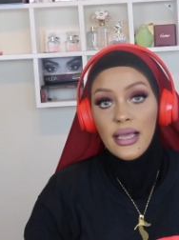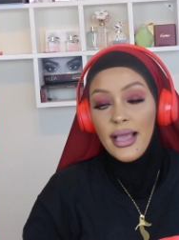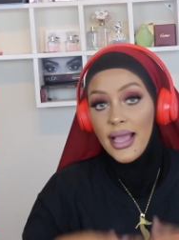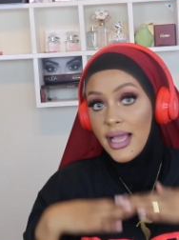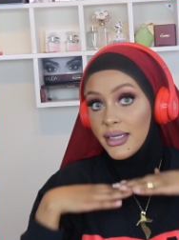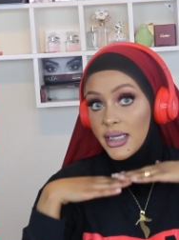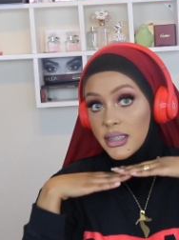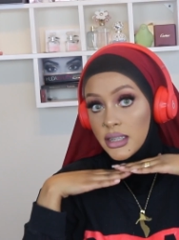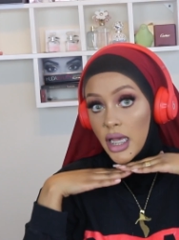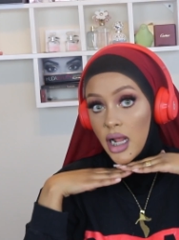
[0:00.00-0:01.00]

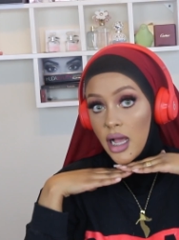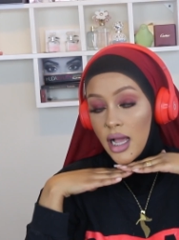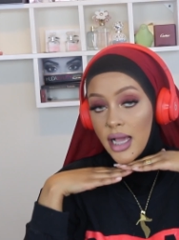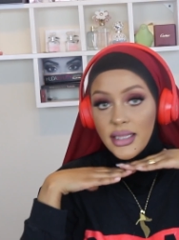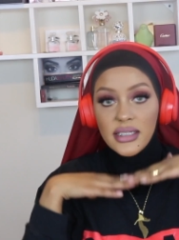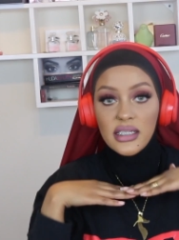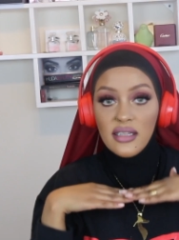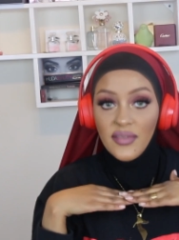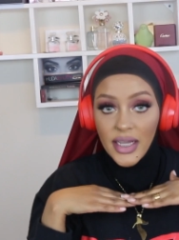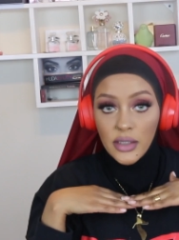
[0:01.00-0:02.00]
And ta-da! This is
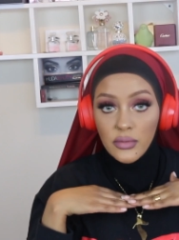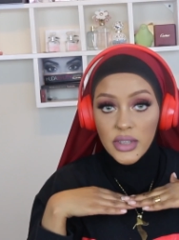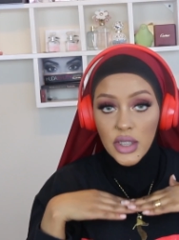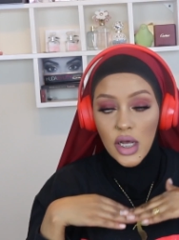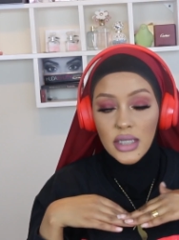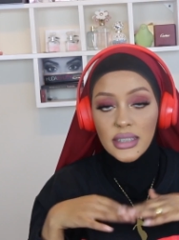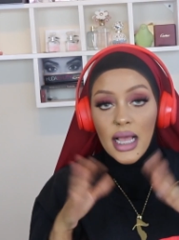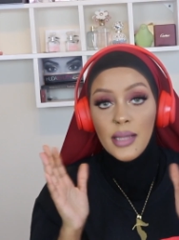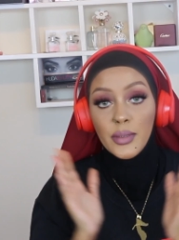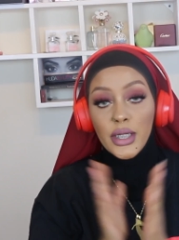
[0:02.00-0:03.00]
the final result.
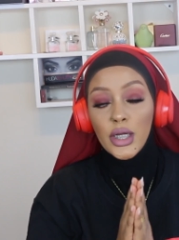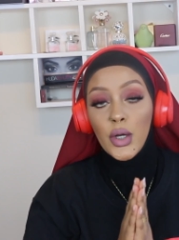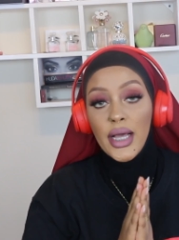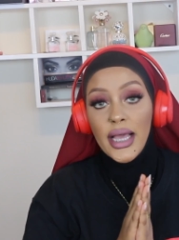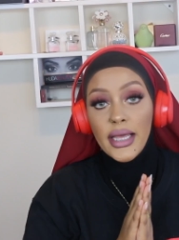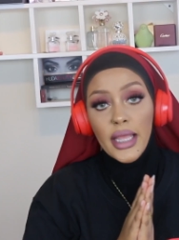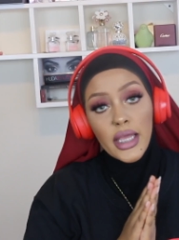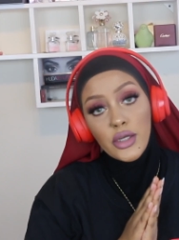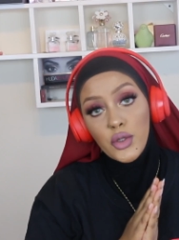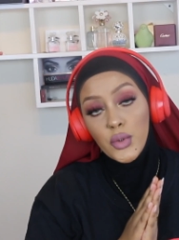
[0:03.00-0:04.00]
I'm gonna go ahead
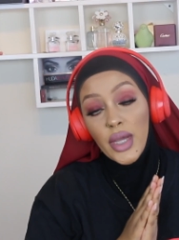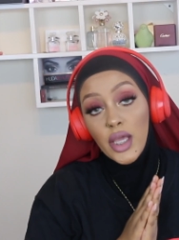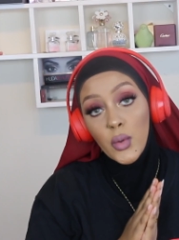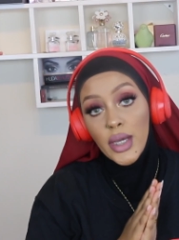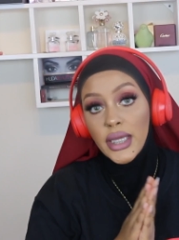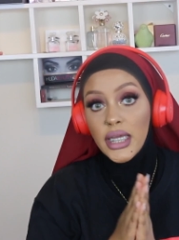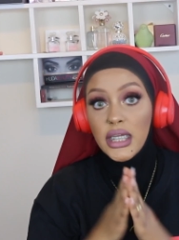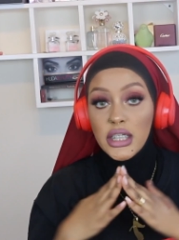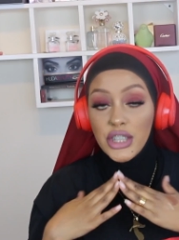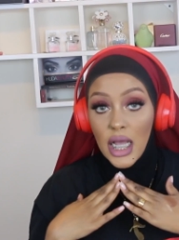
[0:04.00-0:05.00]
and do a quick
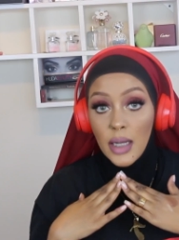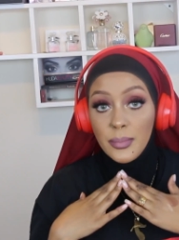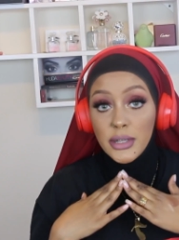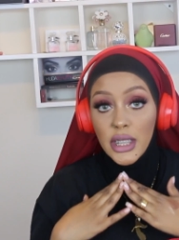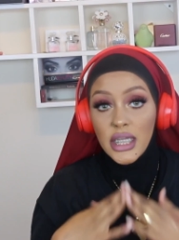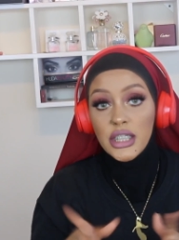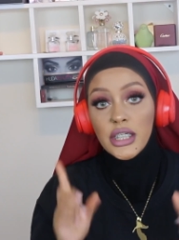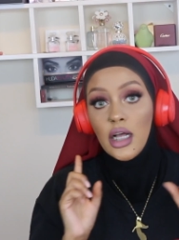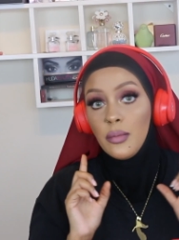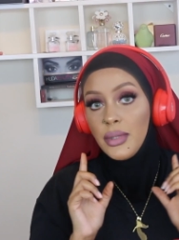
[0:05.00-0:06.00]
hijab change
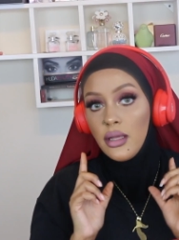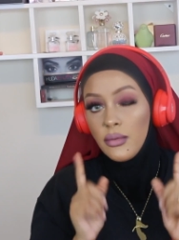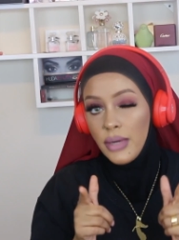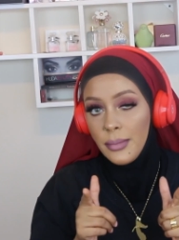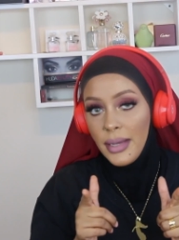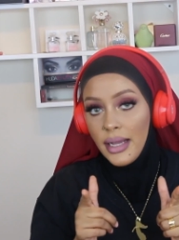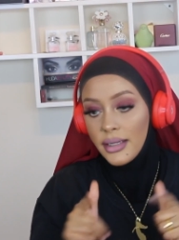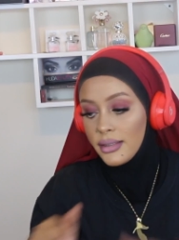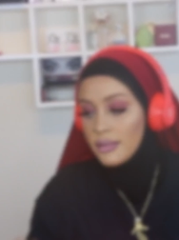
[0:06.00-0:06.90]
and I'll be right back.